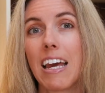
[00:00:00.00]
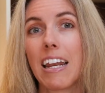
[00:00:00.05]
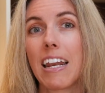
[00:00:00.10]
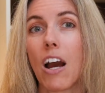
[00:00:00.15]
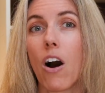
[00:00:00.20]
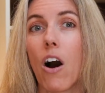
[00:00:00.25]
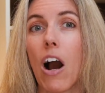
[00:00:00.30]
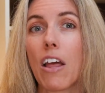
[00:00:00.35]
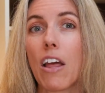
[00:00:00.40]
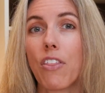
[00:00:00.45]

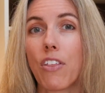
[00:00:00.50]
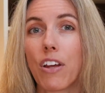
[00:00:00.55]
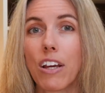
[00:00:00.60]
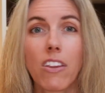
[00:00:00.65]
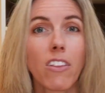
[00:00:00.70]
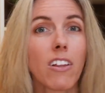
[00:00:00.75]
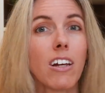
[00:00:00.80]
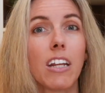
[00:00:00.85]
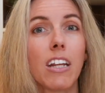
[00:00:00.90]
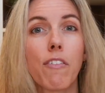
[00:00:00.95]
Now, I
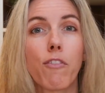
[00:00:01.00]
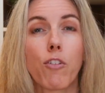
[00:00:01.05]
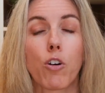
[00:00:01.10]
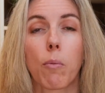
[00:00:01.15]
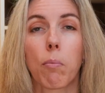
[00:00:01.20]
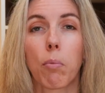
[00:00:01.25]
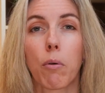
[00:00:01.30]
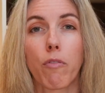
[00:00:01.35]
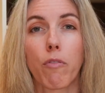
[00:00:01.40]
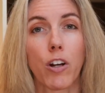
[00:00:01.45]
think that if you're
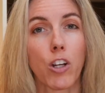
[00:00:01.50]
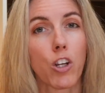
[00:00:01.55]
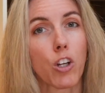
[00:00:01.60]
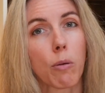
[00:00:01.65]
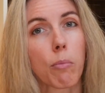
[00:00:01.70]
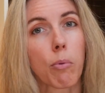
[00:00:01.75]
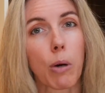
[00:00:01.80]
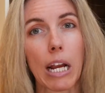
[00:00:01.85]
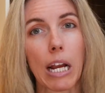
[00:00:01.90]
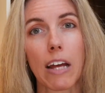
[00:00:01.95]
a
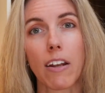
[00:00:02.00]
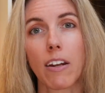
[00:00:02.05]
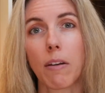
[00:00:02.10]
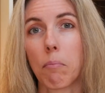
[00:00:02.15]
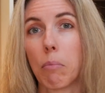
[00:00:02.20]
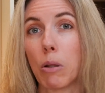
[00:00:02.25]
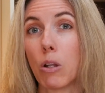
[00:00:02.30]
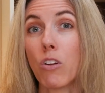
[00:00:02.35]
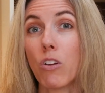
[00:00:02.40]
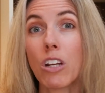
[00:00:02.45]
professional brand,
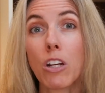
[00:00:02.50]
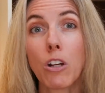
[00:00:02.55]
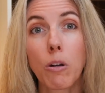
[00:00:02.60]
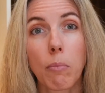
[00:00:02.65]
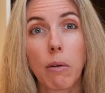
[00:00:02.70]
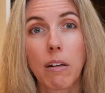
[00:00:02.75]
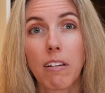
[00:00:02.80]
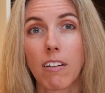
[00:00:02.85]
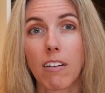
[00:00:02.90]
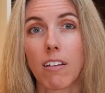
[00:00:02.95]
building your
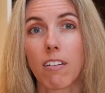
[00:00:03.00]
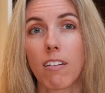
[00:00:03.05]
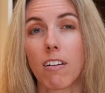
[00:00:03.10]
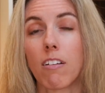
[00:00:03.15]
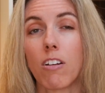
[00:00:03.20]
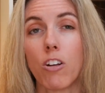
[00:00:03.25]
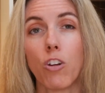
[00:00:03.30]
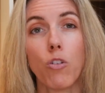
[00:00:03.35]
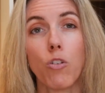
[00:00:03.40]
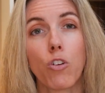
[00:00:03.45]
business,
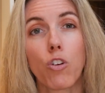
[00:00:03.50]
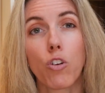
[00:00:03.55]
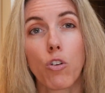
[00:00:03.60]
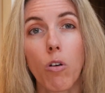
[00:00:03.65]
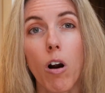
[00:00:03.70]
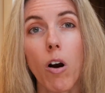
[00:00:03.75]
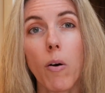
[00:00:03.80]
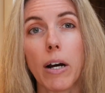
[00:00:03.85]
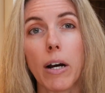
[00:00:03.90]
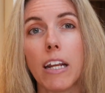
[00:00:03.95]
continuing to
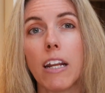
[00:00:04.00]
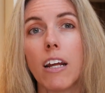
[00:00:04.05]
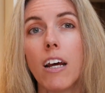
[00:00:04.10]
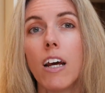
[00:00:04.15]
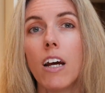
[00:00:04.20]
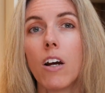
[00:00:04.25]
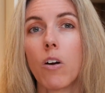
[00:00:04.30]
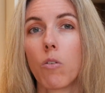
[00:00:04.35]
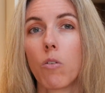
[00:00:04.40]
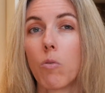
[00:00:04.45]
grow it,
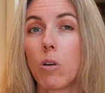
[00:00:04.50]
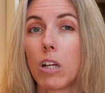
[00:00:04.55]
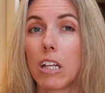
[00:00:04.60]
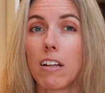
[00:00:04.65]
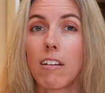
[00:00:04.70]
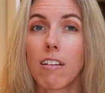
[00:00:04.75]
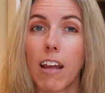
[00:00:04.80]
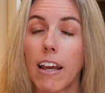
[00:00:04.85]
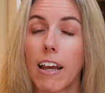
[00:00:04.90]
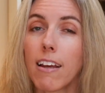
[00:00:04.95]

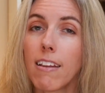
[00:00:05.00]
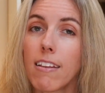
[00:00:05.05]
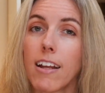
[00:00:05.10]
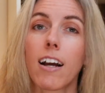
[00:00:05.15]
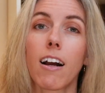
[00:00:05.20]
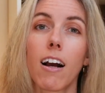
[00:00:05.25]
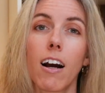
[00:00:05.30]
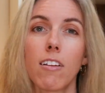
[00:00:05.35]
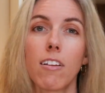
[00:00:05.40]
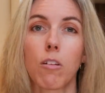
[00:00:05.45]
really taking
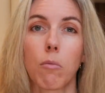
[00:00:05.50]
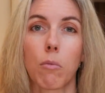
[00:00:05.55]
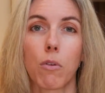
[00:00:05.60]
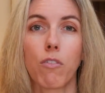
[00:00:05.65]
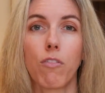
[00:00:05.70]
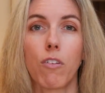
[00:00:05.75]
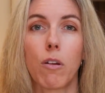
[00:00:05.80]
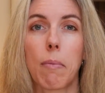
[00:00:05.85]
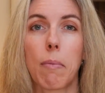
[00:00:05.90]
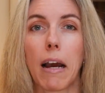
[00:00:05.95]
that customer
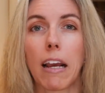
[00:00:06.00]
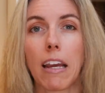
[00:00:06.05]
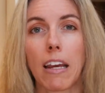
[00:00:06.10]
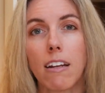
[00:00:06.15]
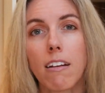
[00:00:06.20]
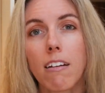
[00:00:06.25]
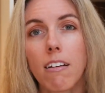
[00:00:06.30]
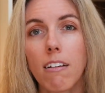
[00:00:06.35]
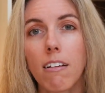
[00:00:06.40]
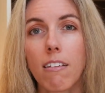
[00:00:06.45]
feedback
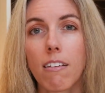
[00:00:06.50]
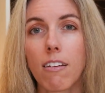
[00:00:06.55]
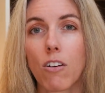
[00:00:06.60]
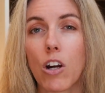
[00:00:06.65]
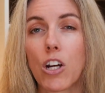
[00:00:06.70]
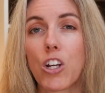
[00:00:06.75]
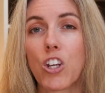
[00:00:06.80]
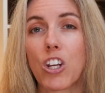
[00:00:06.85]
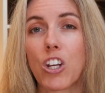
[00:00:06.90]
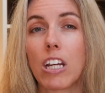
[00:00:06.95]
into
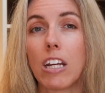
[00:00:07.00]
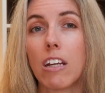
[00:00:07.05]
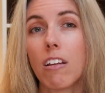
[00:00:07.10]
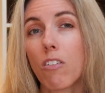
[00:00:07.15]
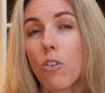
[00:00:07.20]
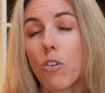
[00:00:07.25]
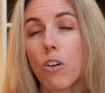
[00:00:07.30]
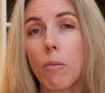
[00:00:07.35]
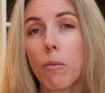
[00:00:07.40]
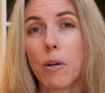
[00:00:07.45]
consideration is
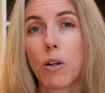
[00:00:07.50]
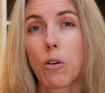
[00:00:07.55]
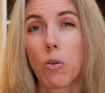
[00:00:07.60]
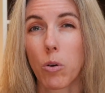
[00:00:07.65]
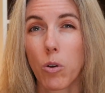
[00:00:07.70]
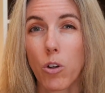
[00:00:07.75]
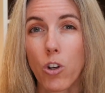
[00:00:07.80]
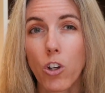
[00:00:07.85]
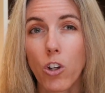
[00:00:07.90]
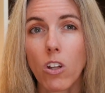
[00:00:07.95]
going to be
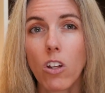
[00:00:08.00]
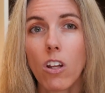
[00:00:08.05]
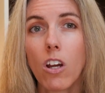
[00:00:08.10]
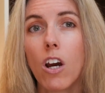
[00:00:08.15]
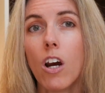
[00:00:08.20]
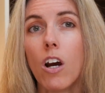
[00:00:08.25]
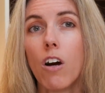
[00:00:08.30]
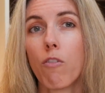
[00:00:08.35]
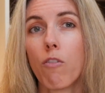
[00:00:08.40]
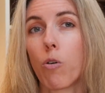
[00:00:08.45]
crucial
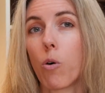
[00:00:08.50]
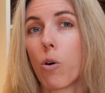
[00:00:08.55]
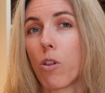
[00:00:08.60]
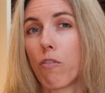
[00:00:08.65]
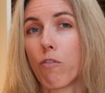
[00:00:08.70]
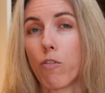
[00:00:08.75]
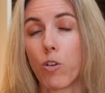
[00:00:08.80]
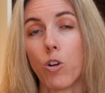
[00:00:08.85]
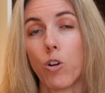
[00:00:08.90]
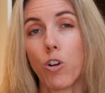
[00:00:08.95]
for the
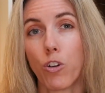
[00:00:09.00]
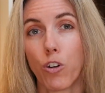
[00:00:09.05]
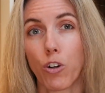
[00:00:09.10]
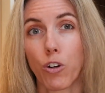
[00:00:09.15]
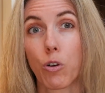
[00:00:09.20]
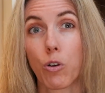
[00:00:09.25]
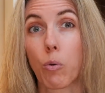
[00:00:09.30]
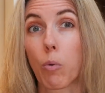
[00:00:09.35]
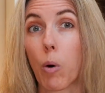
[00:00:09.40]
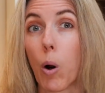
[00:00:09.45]
future
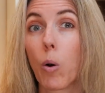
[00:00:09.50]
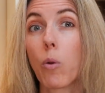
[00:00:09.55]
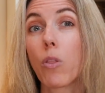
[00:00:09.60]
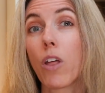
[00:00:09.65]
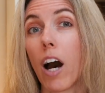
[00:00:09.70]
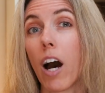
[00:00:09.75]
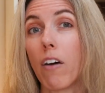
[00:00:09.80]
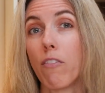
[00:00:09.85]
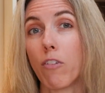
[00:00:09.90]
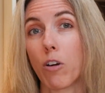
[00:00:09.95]
growth
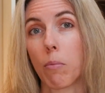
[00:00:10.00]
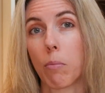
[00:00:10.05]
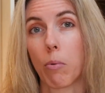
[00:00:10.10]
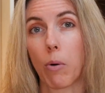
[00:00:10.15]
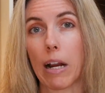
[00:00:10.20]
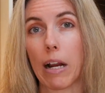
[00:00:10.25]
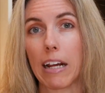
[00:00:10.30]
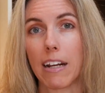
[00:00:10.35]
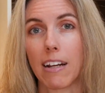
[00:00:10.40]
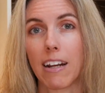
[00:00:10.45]
of your
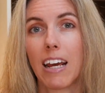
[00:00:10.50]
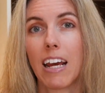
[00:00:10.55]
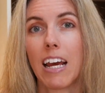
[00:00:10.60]
brand.